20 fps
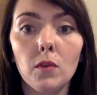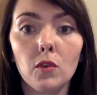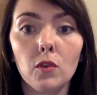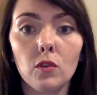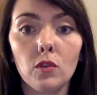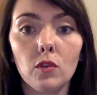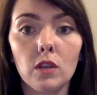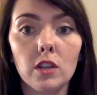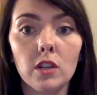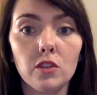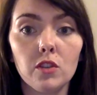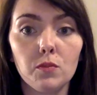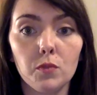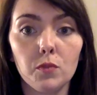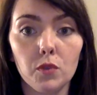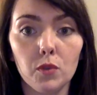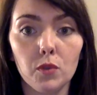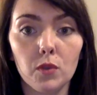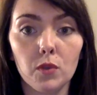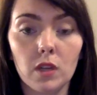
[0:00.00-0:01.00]
greenish
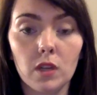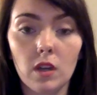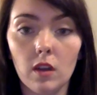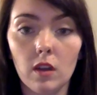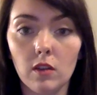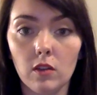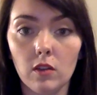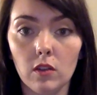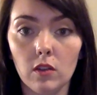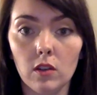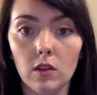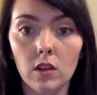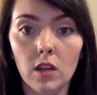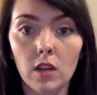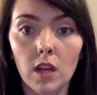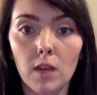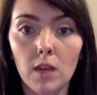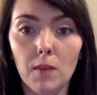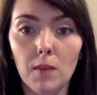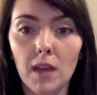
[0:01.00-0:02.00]
blue in color
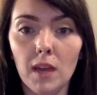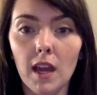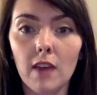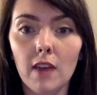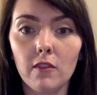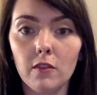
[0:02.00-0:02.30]
and may have